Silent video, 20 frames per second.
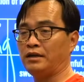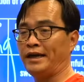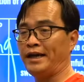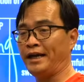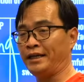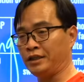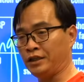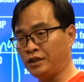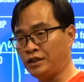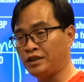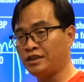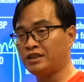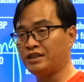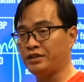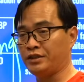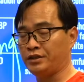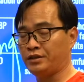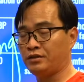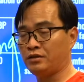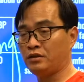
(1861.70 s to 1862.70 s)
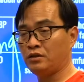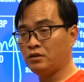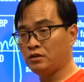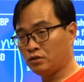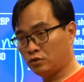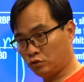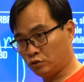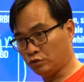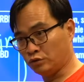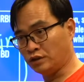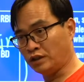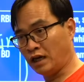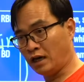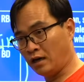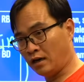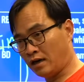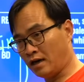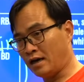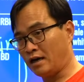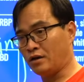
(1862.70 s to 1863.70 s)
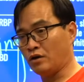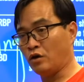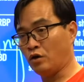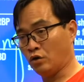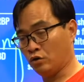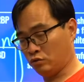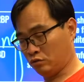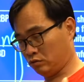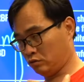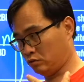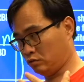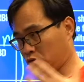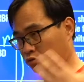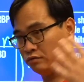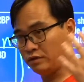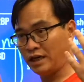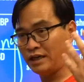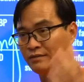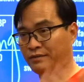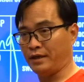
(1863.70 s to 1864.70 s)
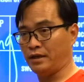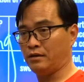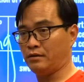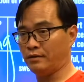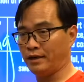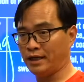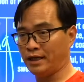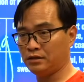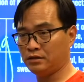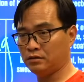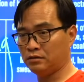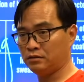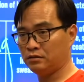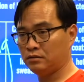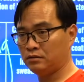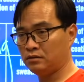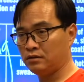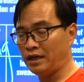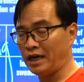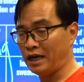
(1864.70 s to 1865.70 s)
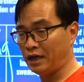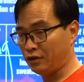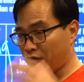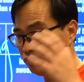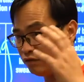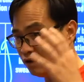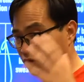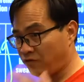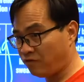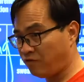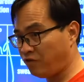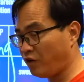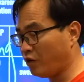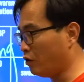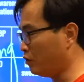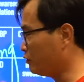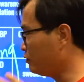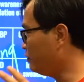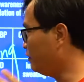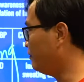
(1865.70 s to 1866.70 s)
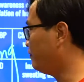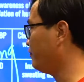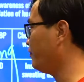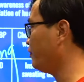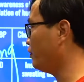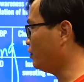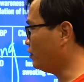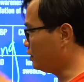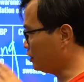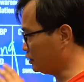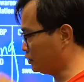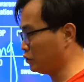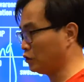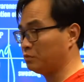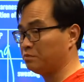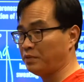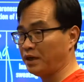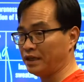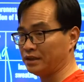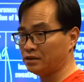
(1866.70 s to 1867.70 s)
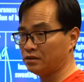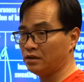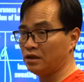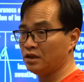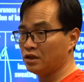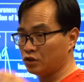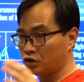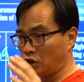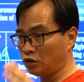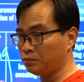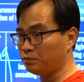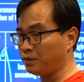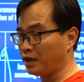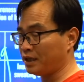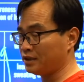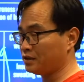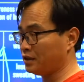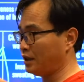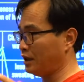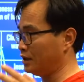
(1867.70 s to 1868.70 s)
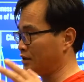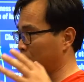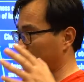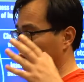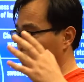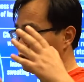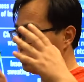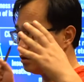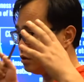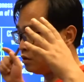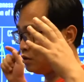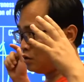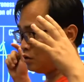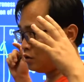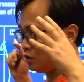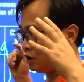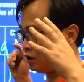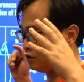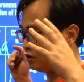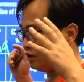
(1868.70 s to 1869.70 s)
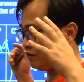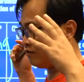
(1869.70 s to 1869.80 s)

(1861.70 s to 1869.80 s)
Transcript: and the energy to the heart or to anywhere, right? And you will feel short breath. Short breath is in